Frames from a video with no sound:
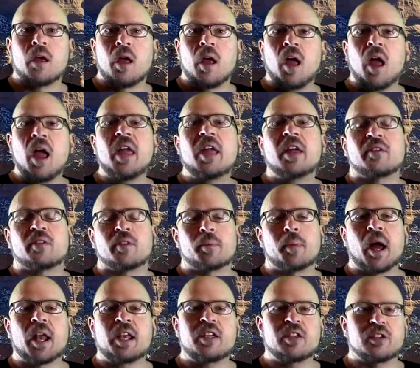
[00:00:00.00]
Hey
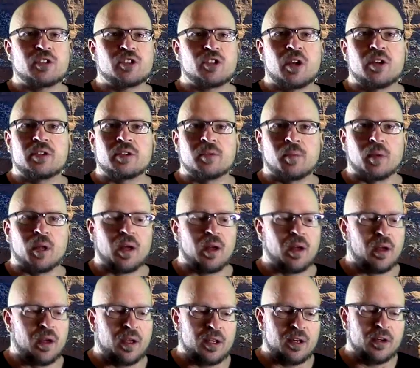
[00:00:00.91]
everybody, it's Jason
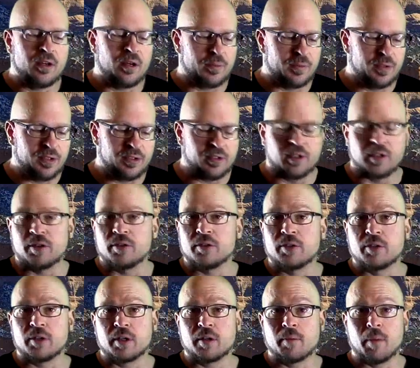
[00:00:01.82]
Blaha here, and I'm just sitting here
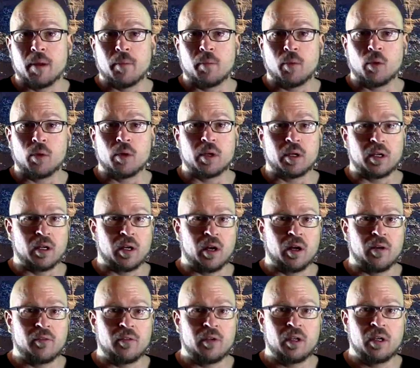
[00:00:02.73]
drinking my morning
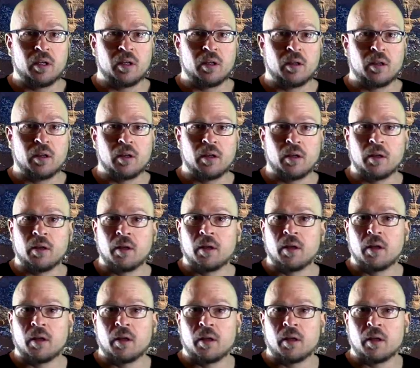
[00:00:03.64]
coffee.
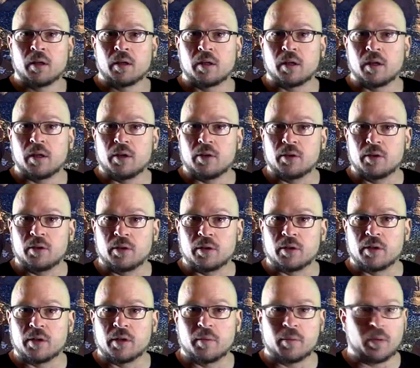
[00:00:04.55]
Got a hook
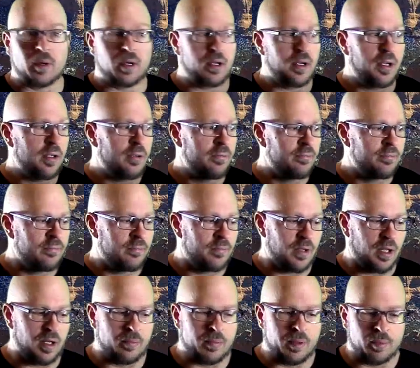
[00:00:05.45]
grip on it. A
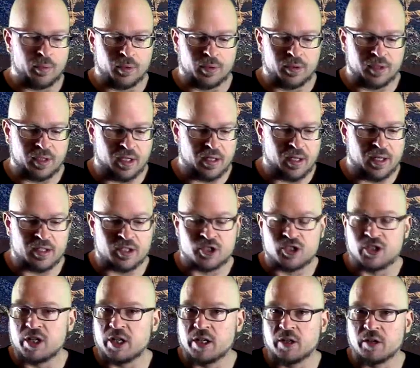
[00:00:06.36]
lot of people would say that's
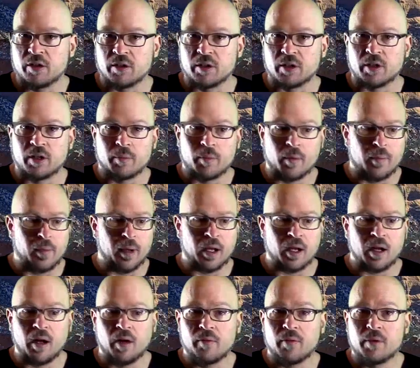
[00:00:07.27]
cheating on the grip on my
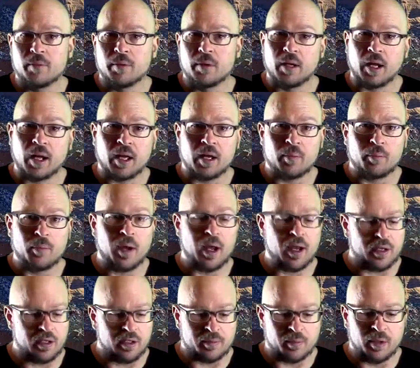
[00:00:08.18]
coffee, but I got to
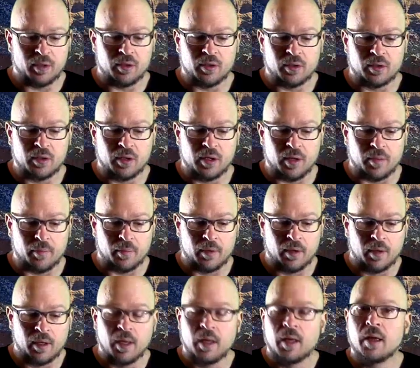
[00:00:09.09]
practice my hook grip.
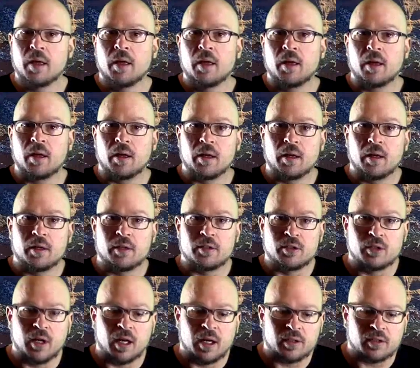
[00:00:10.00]
Uh, as
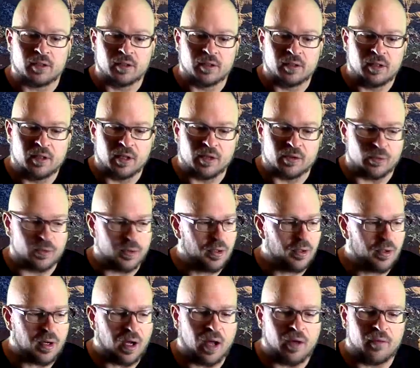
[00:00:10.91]
you guys can see, that's
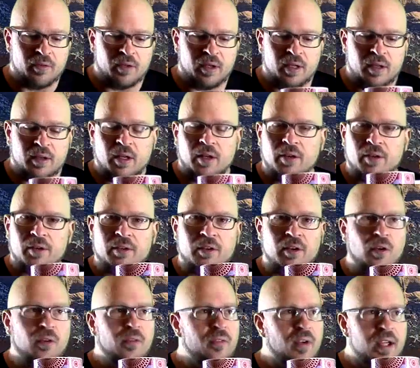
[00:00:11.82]
real coffee in there. There's
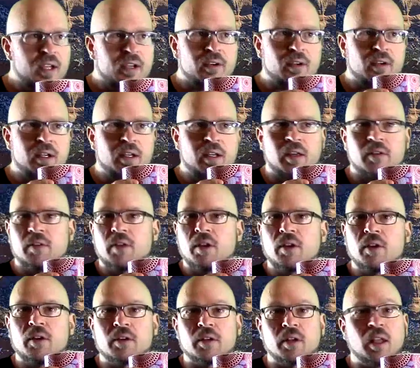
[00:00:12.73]
no fakery, even
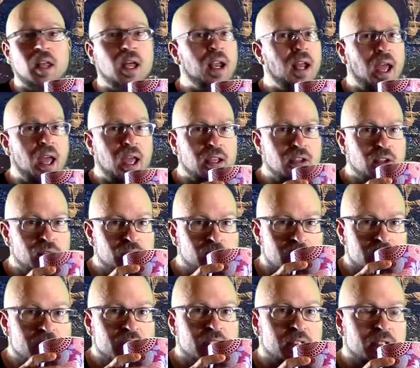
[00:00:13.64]
though there's a lot of
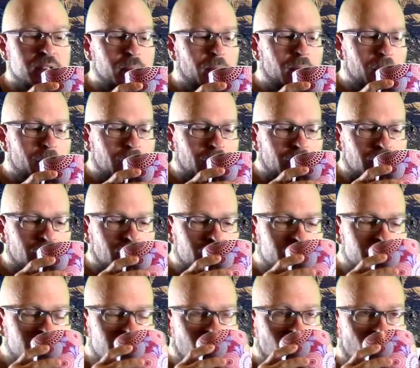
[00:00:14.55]
accusations about my coffee.